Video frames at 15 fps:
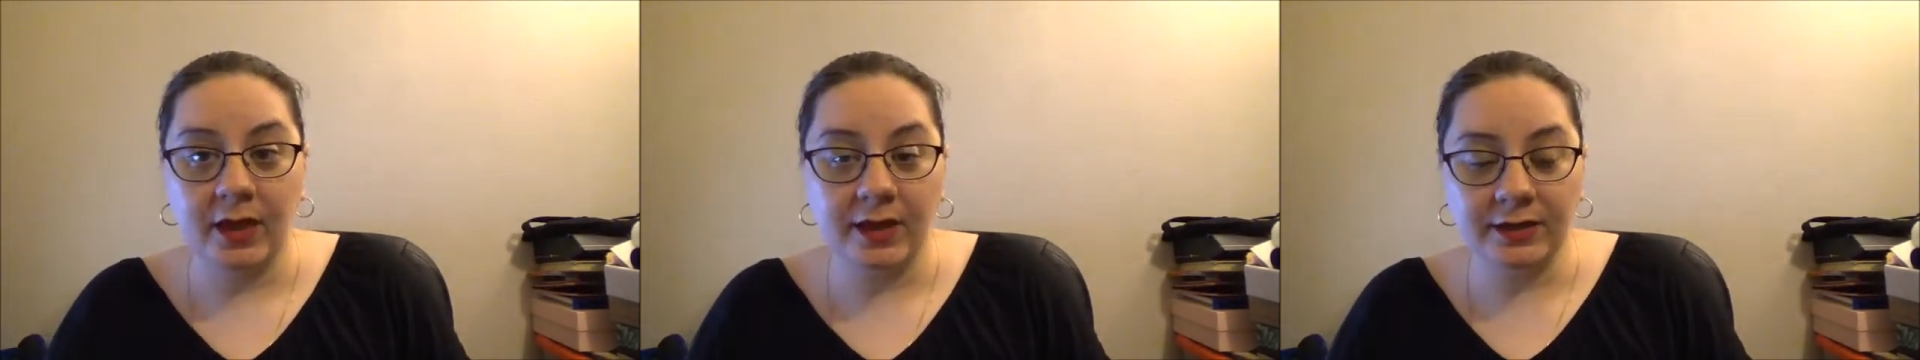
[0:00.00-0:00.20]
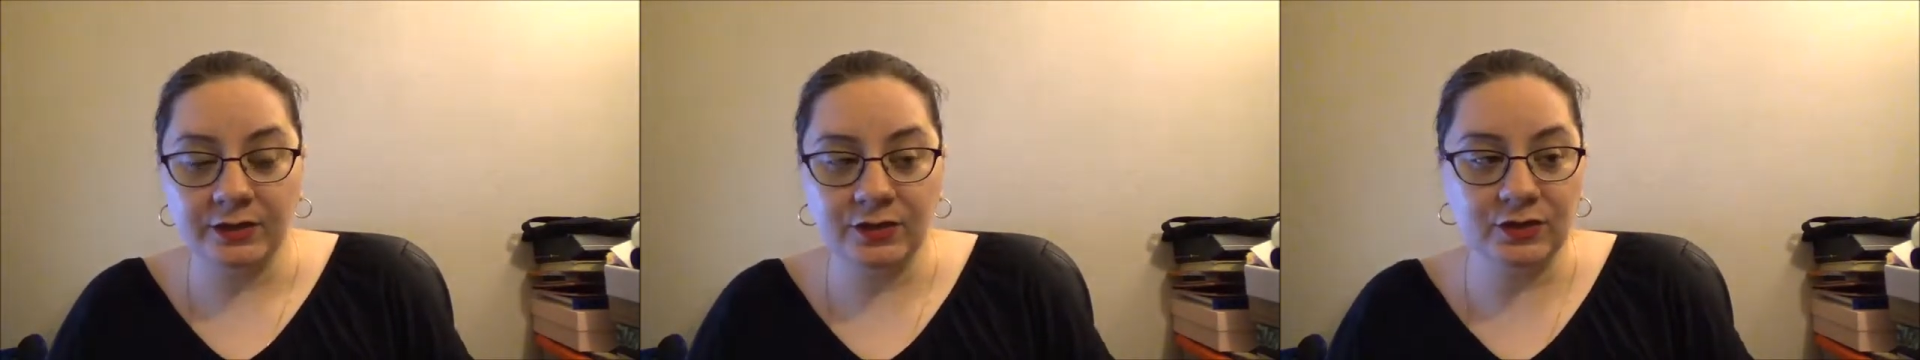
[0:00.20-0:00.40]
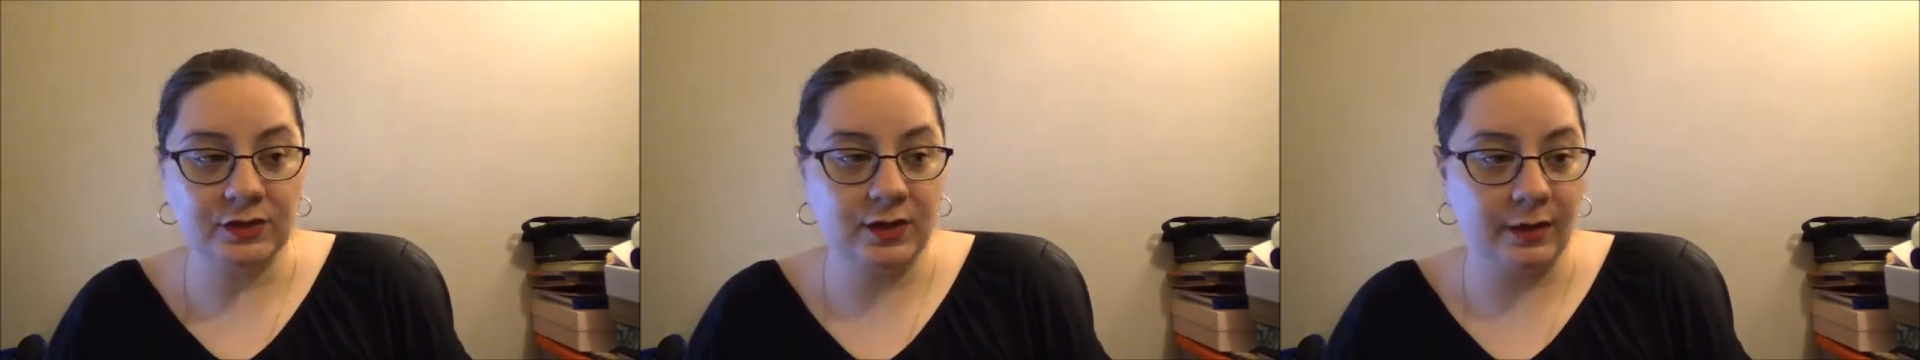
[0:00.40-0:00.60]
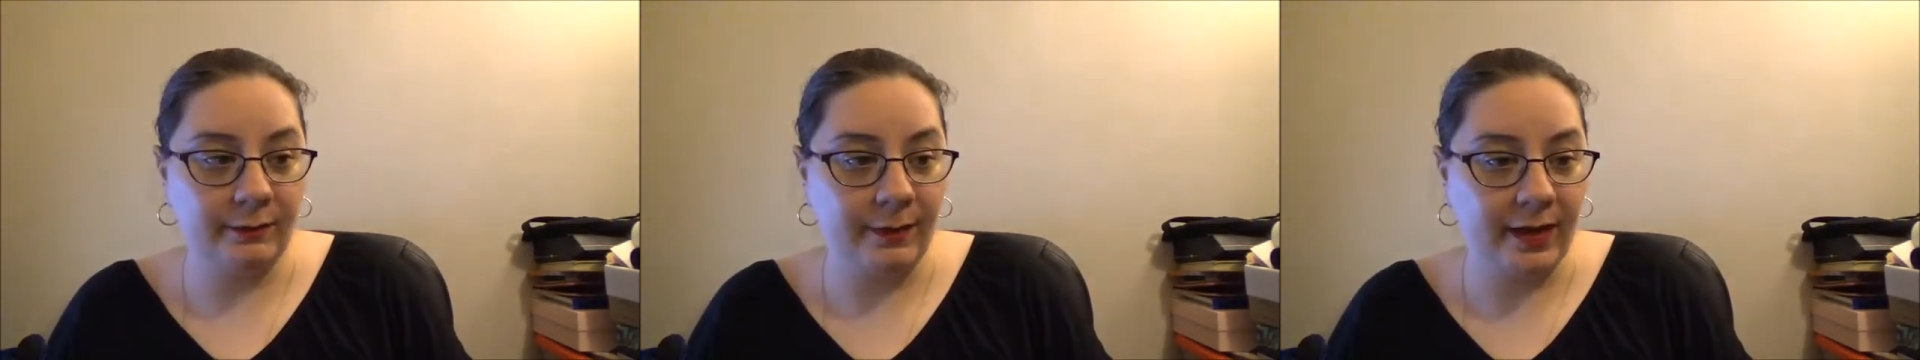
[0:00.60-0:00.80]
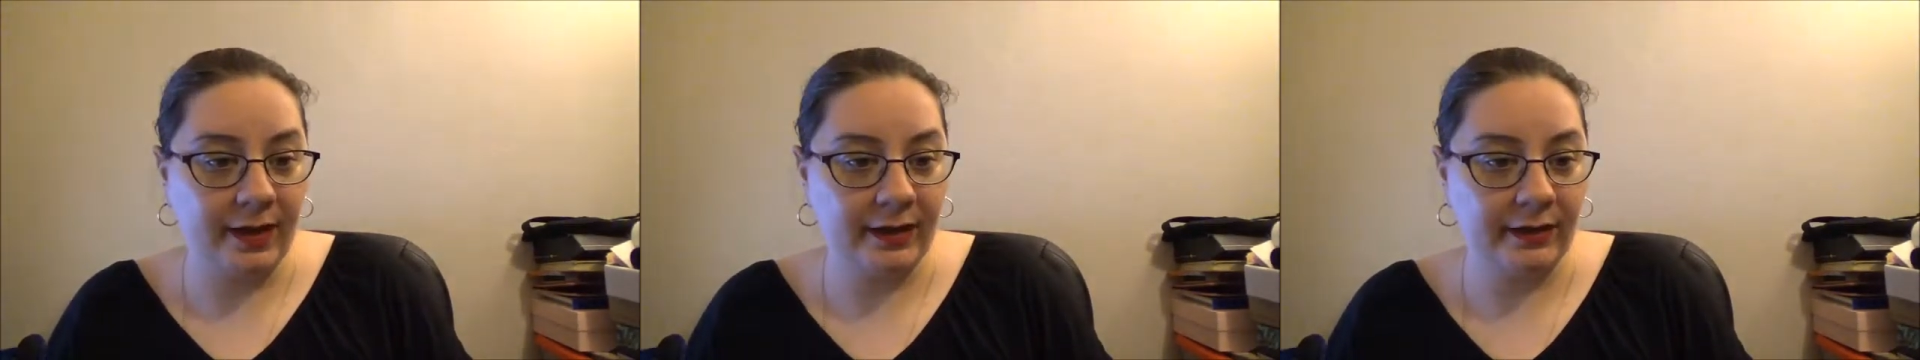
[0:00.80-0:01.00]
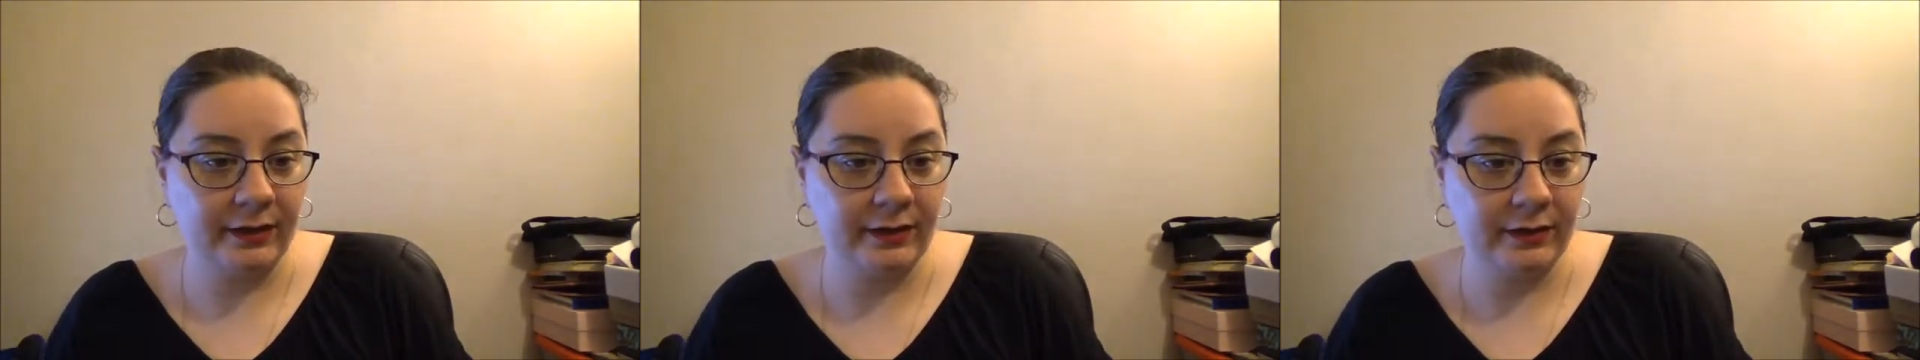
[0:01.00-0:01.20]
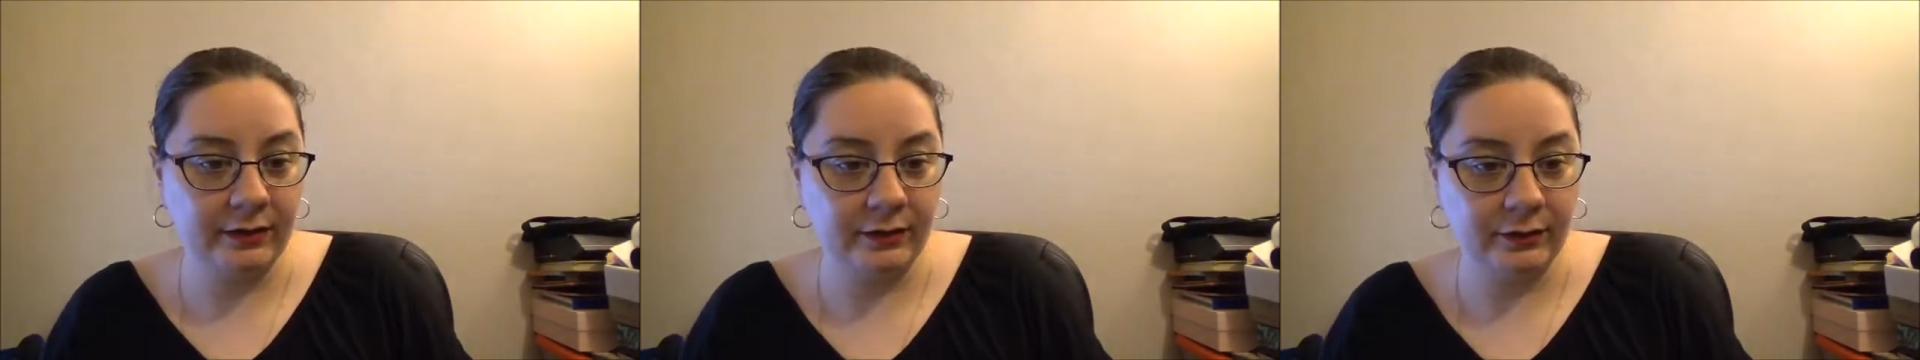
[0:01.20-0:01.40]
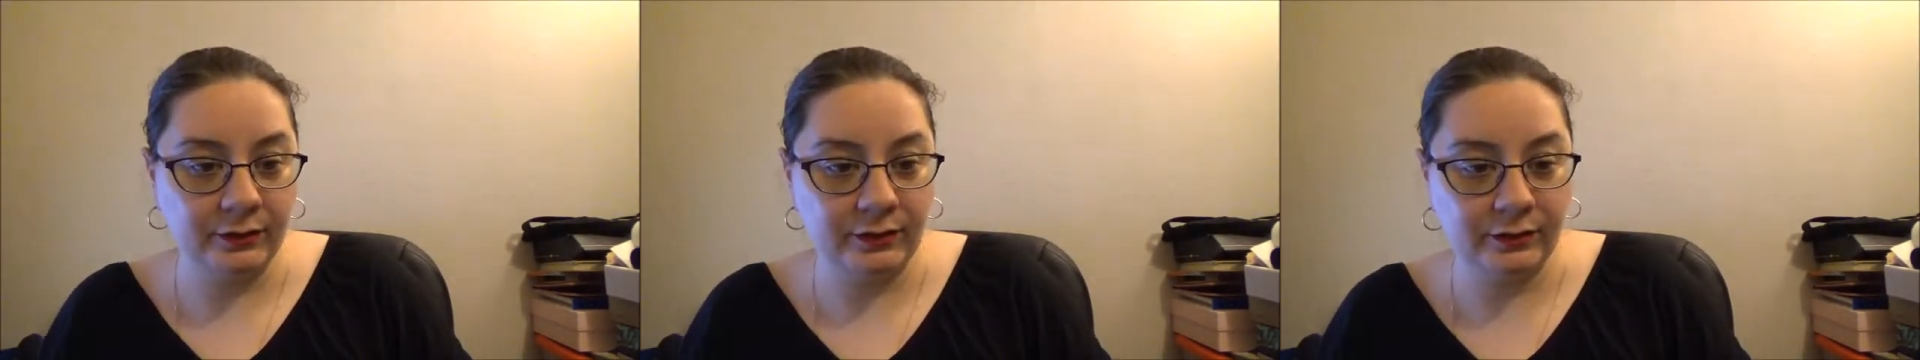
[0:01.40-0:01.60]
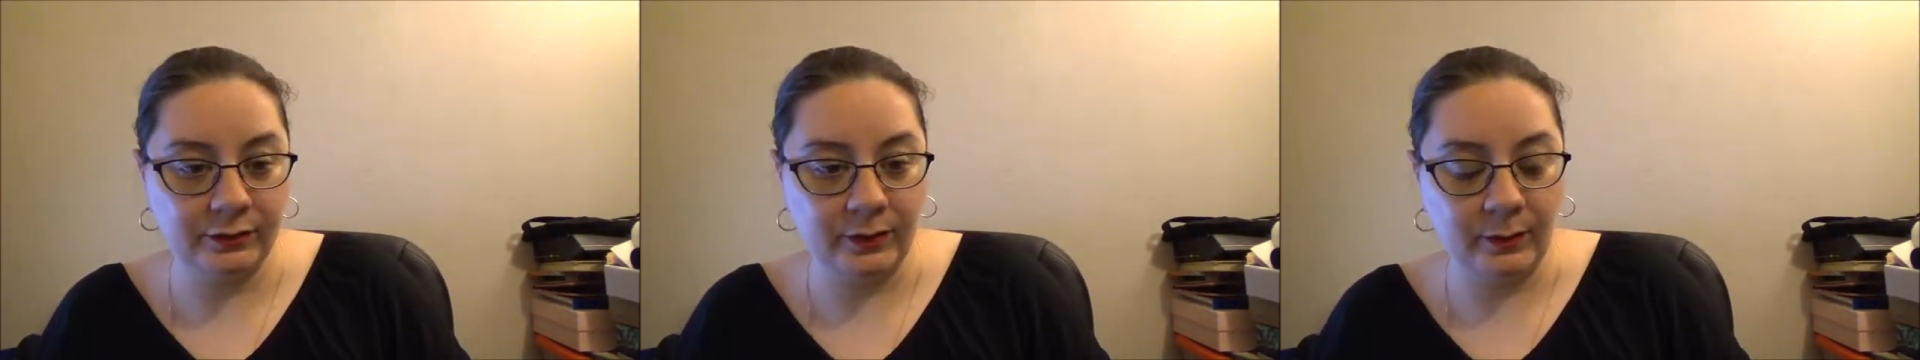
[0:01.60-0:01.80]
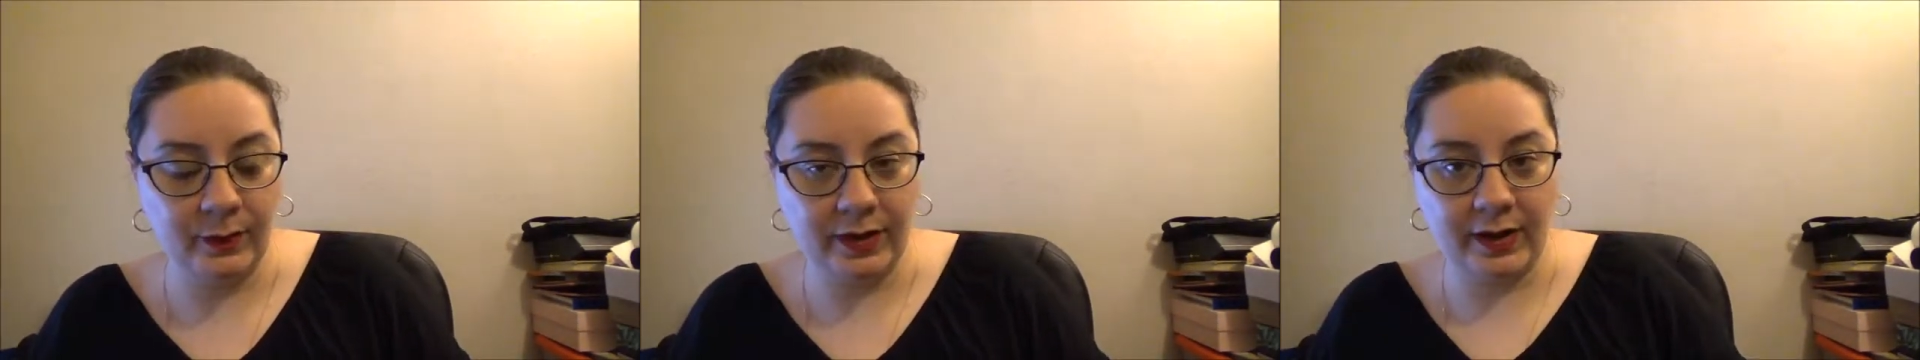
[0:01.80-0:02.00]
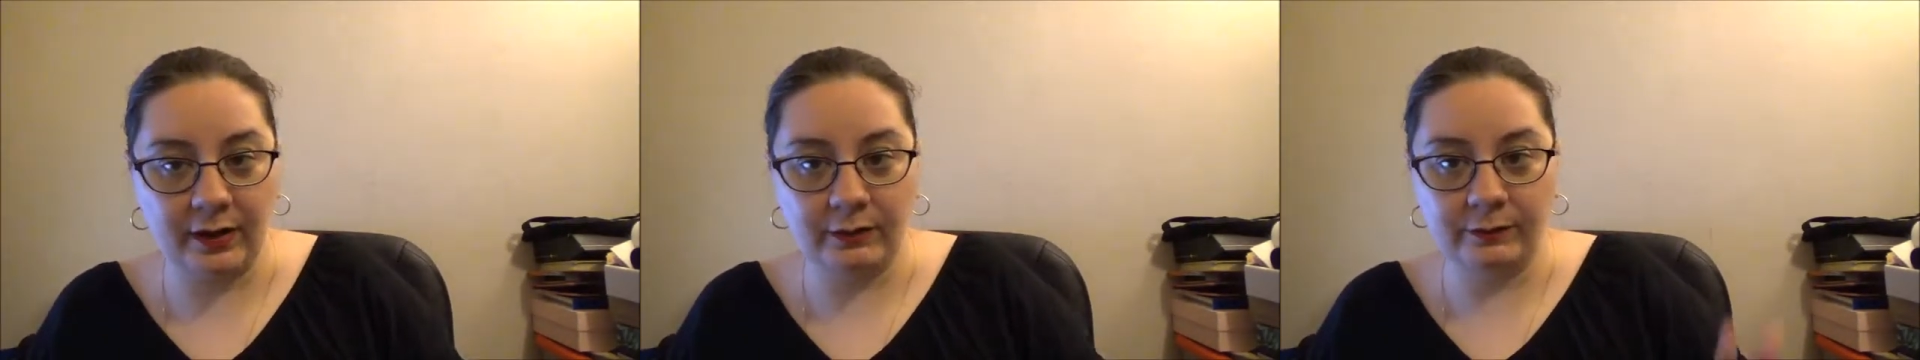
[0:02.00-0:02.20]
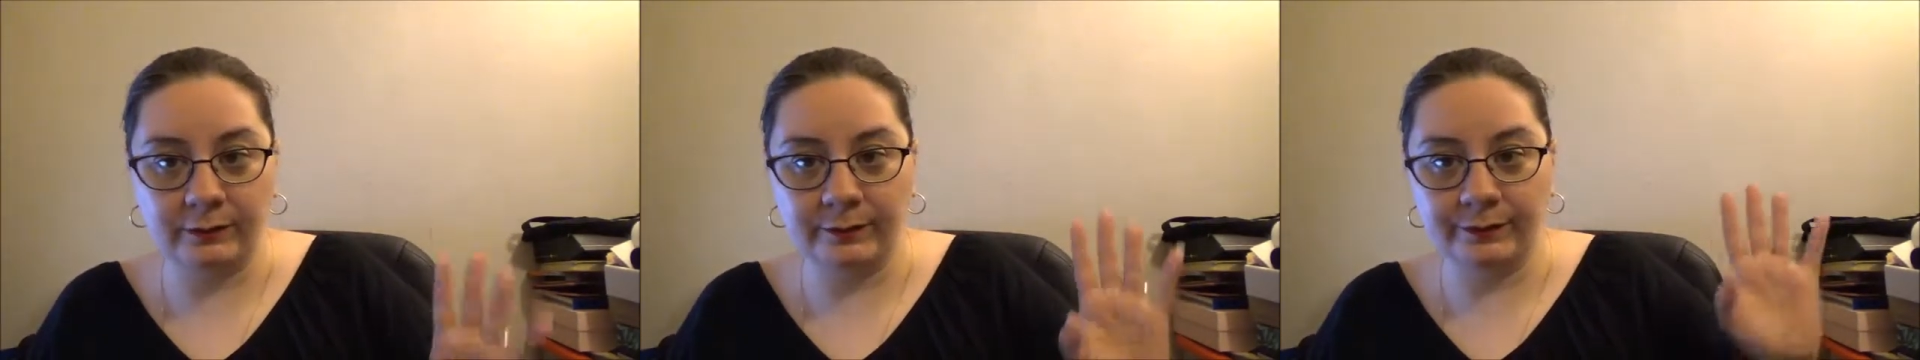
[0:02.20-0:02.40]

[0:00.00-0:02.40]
I just got back. We went out,